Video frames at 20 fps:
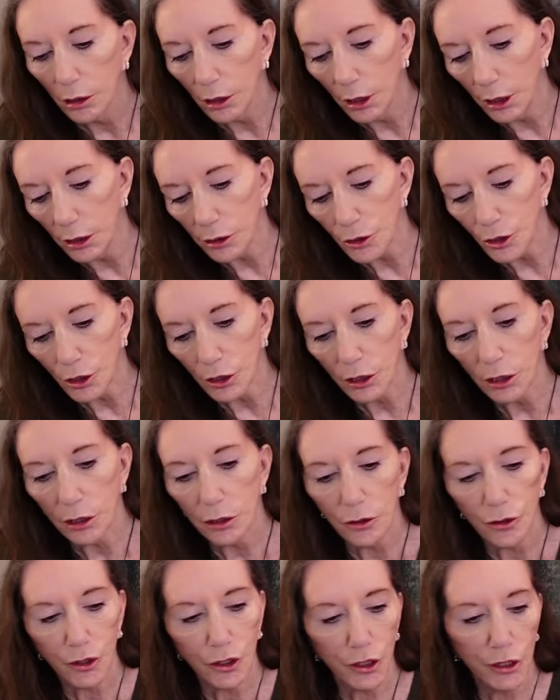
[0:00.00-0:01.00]
Actually,
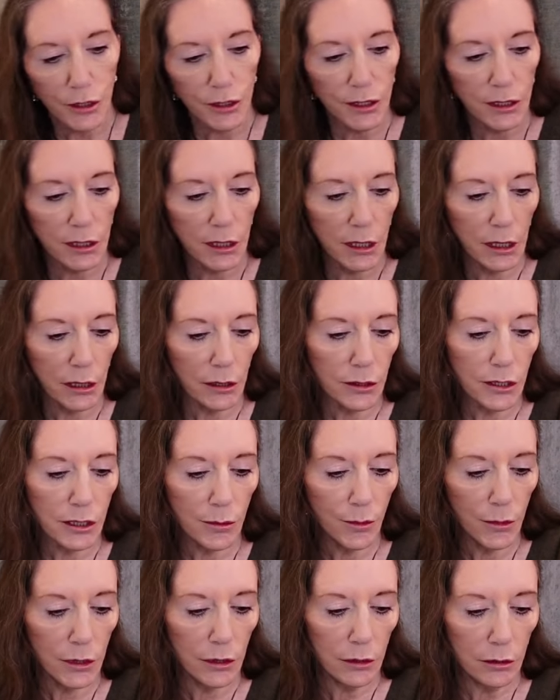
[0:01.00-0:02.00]
I'll just take
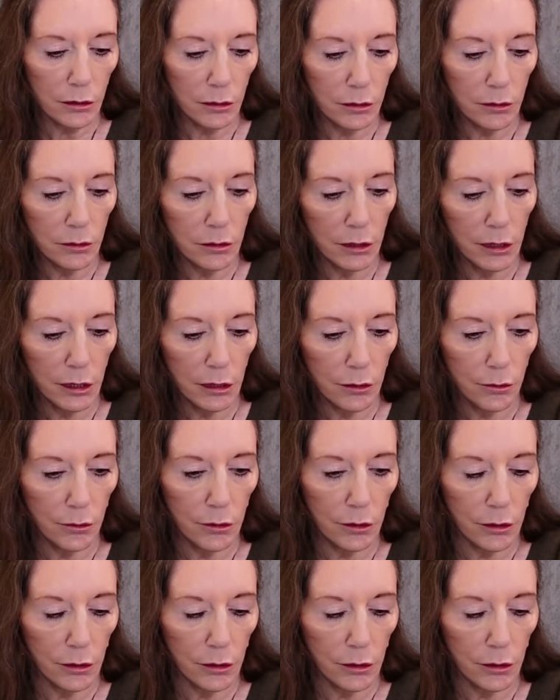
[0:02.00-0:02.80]
some of that. Oh, no.